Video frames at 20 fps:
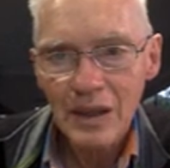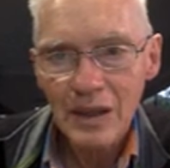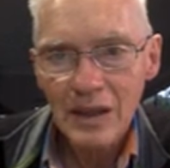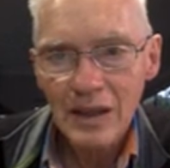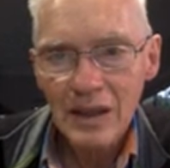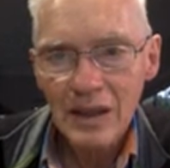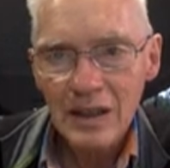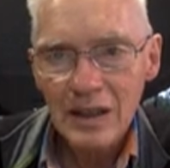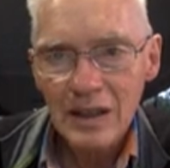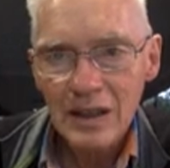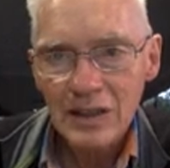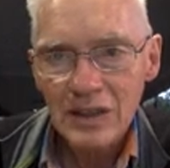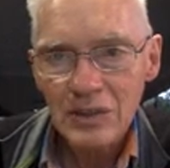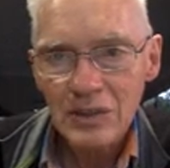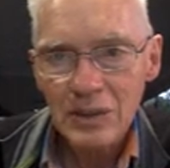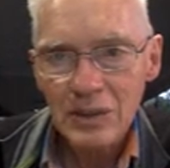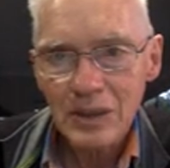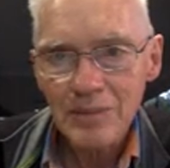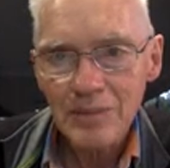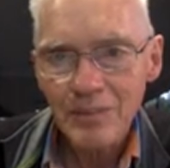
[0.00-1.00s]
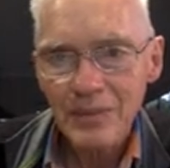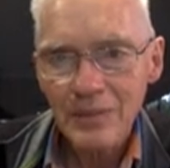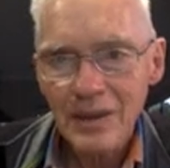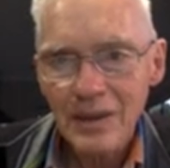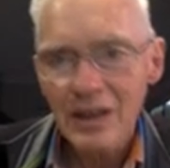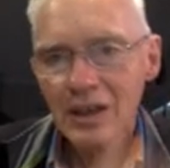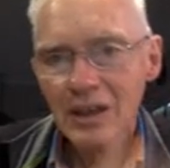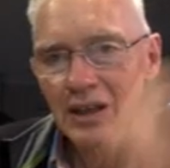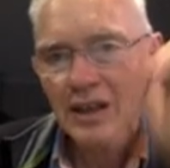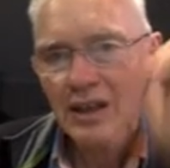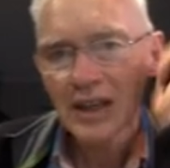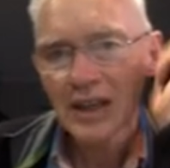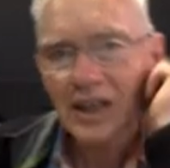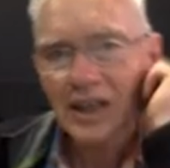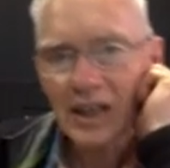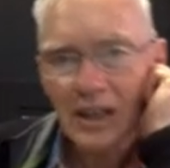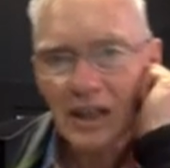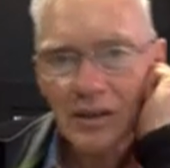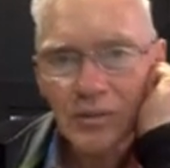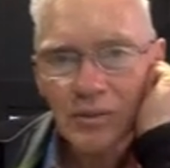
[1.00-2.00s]
The next one,
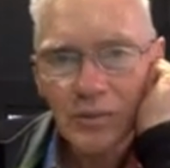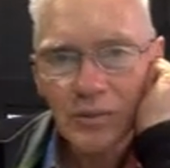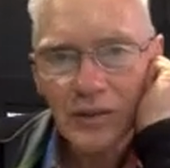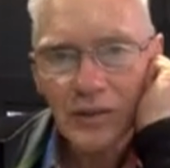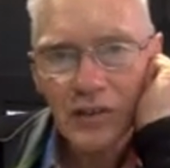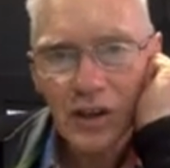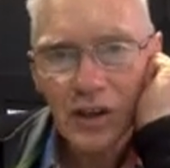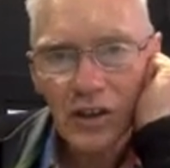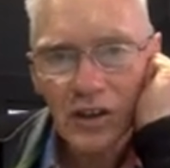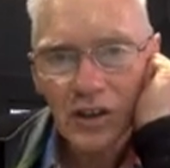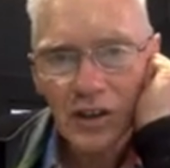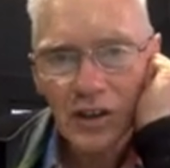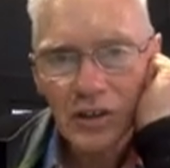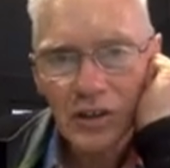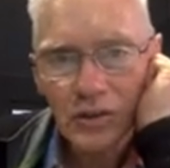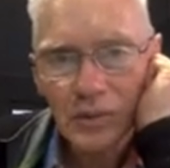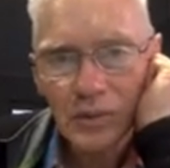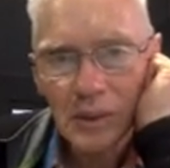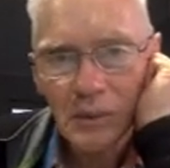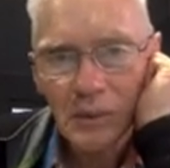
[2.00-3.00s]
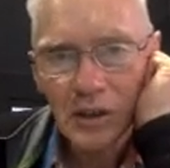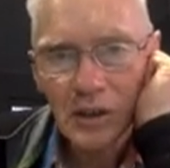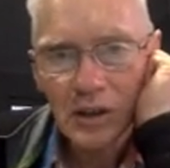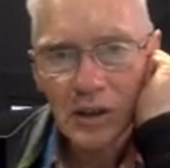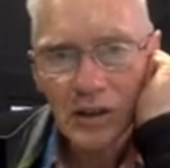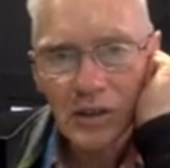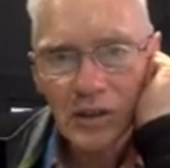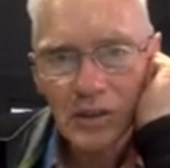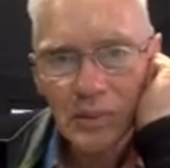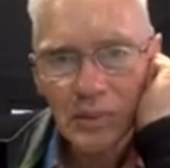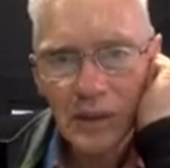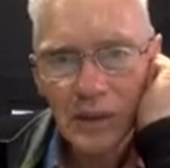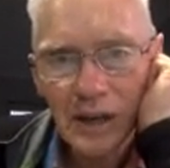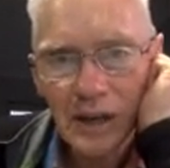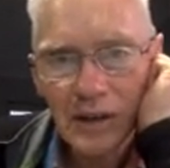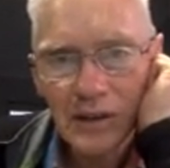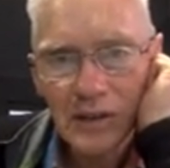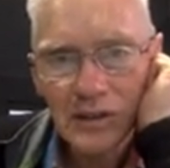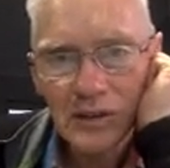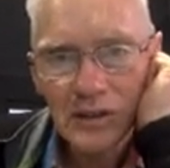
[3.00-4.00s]
here we've got logs. Remember, logs are
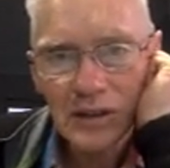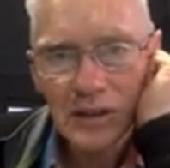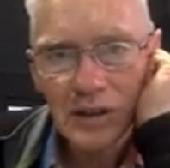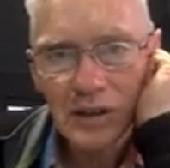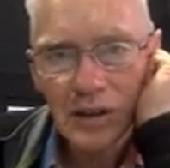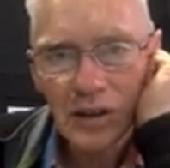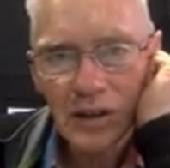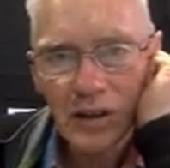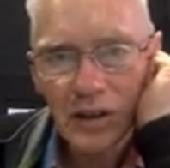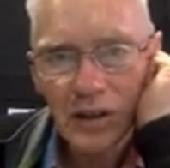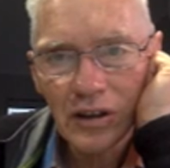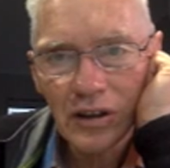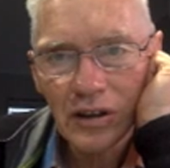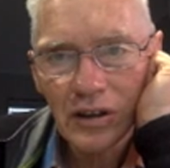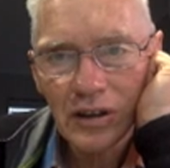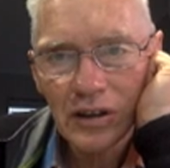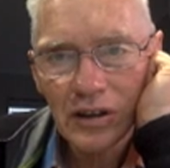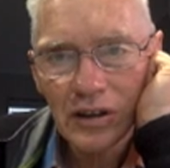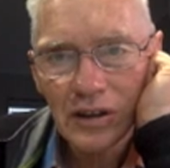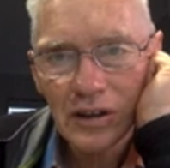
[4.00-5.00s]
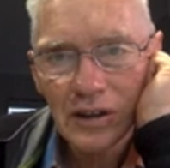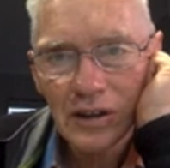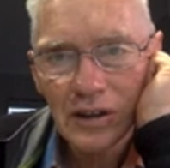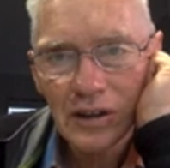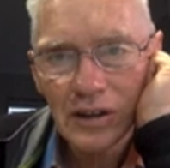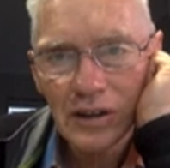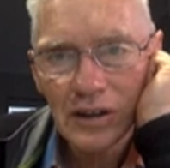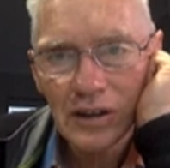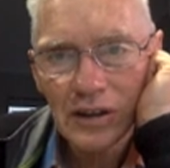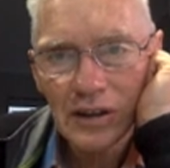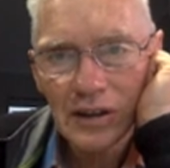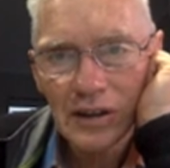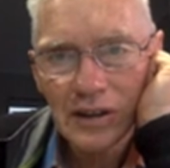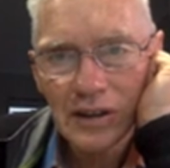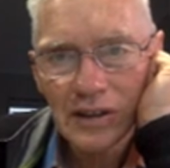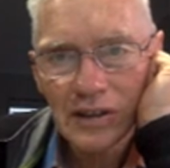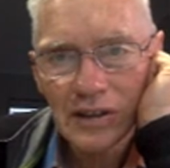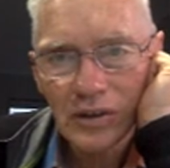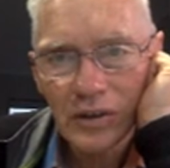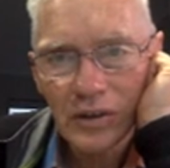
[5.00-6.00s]
powers, so the log is,
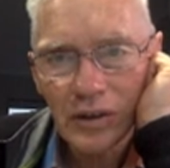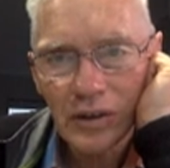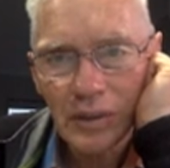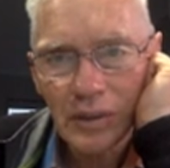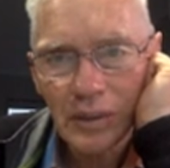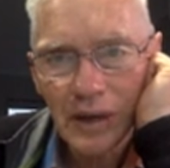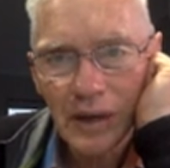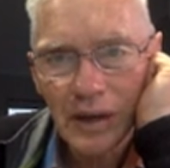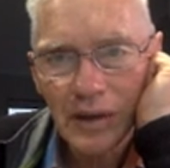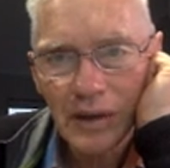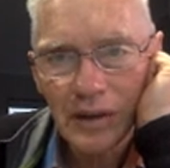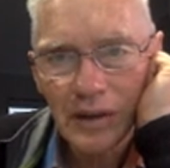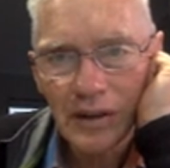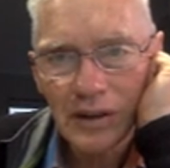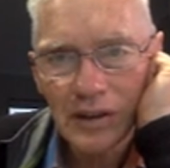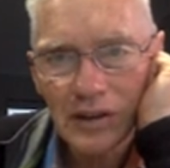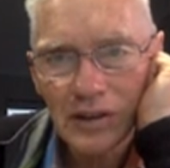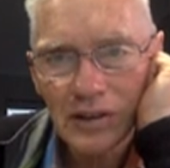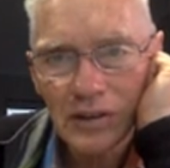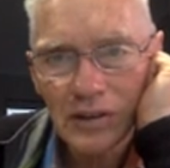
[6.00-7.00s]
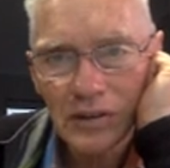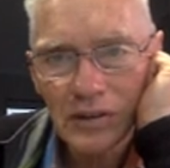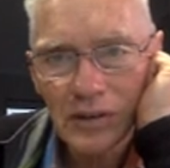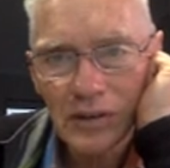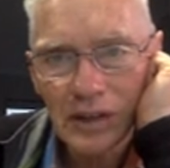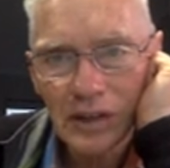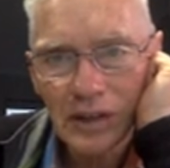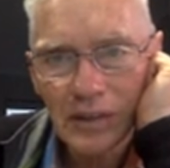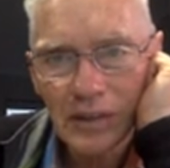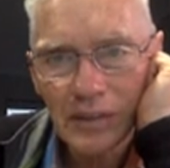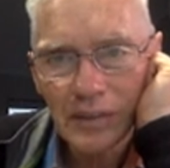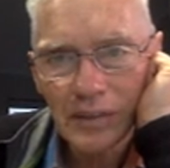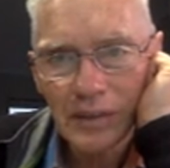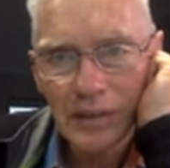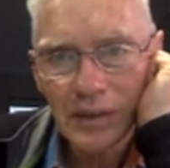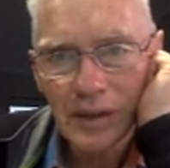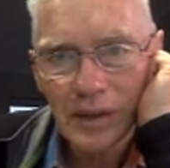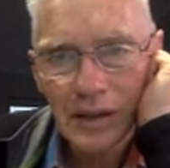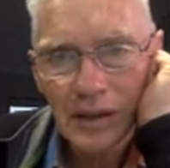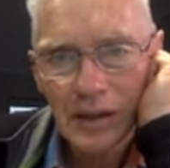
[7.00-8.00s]
or the power is 3.
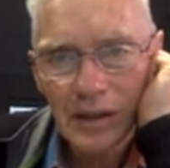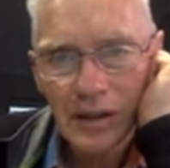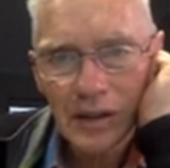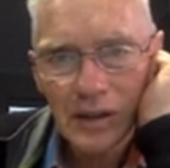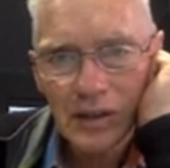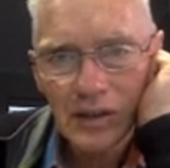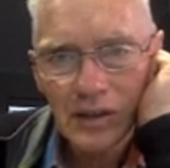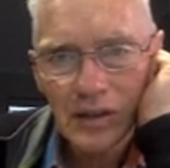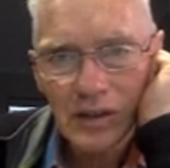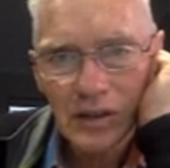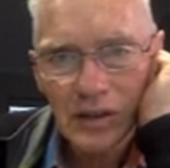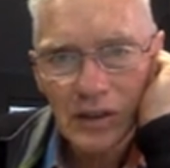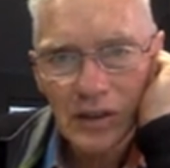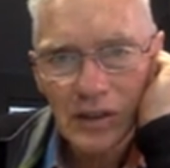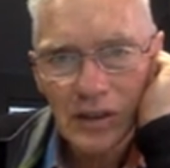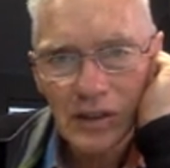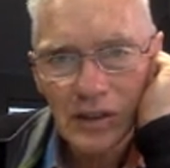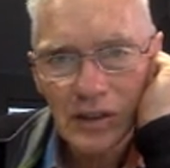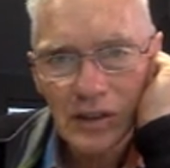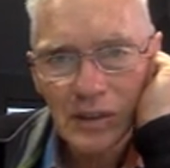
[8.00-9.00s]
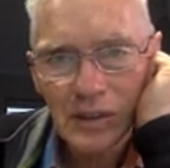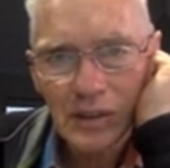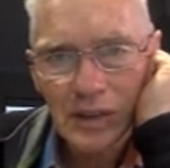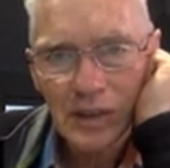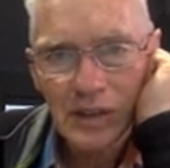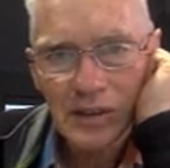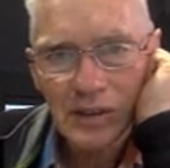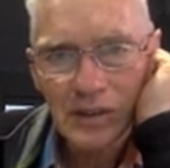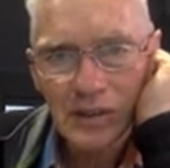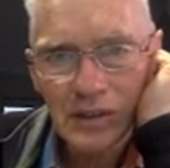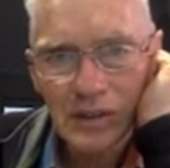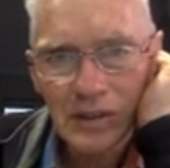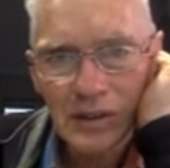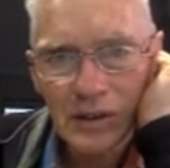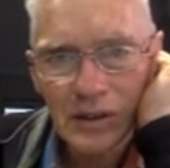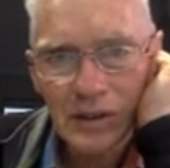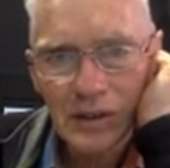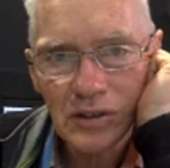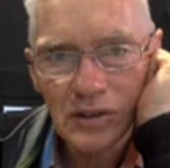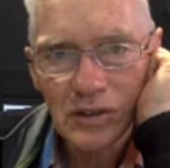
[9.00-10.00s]
So there's the base. So we've got
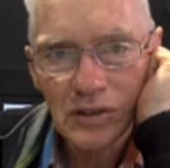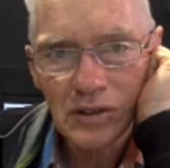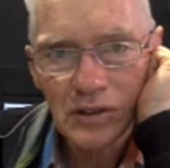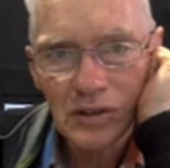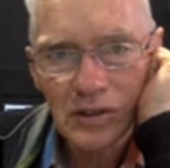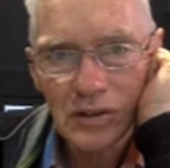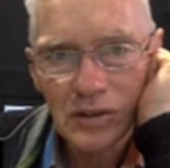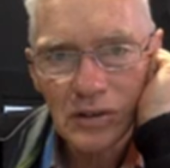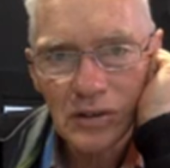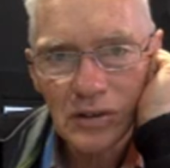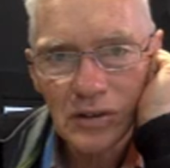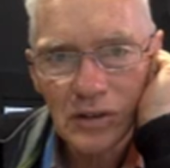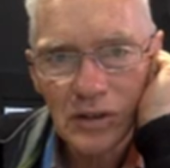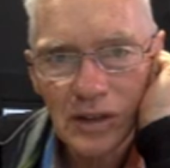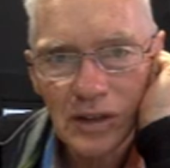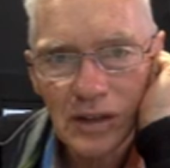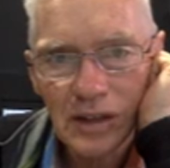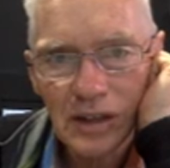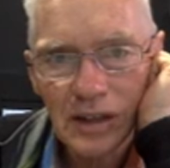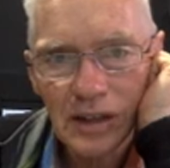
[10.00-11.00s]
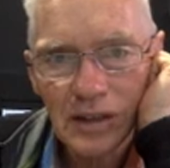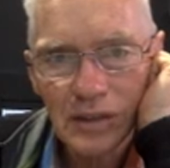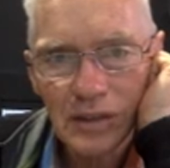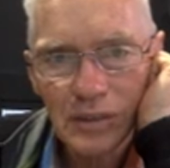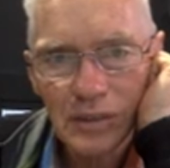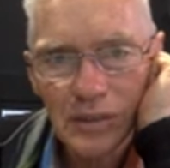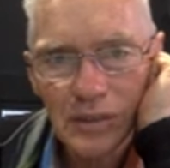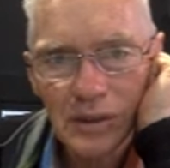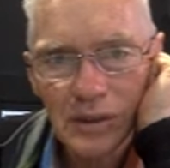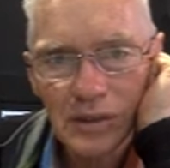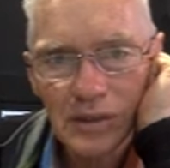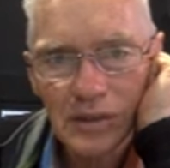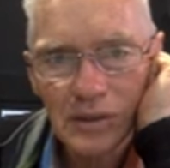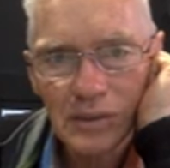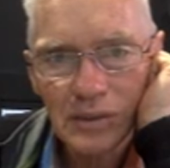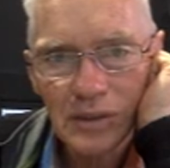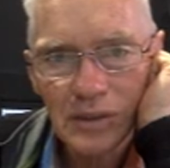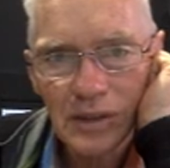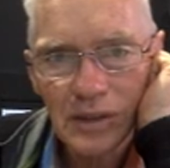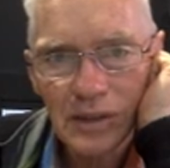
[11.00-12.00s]
2x plus
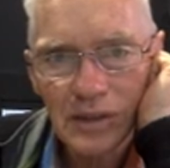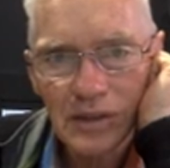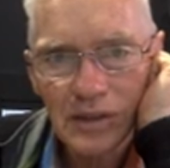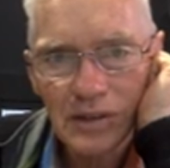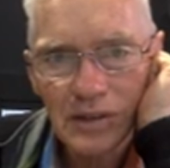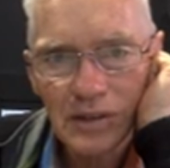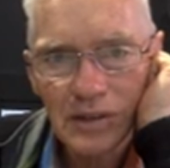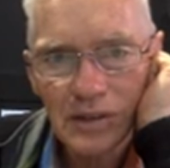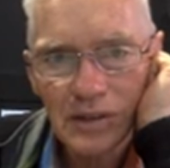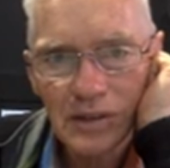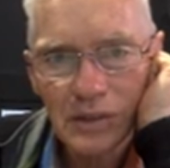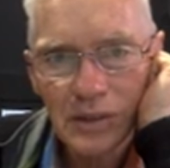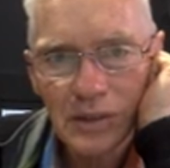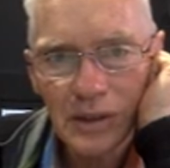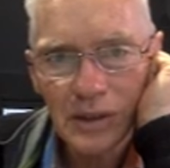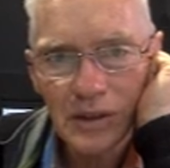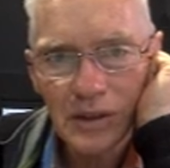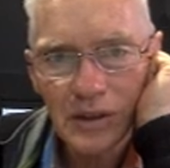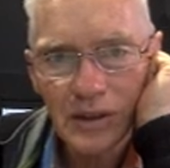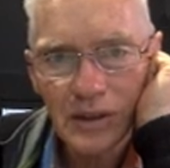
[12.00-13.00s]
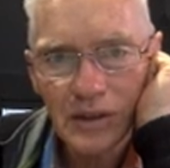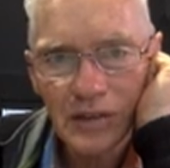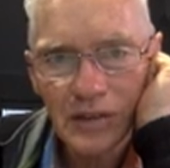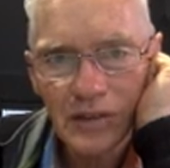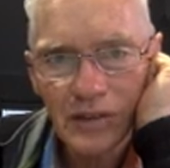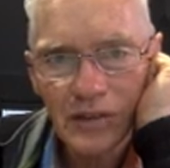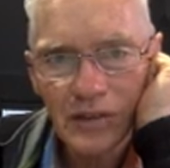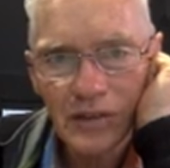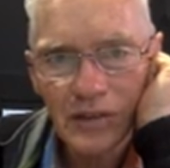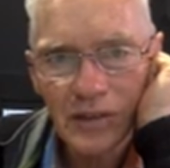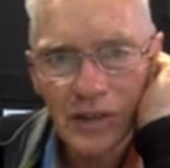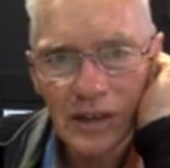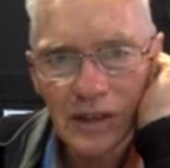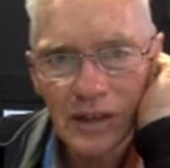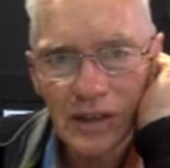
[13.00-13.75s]
1 to the power of 3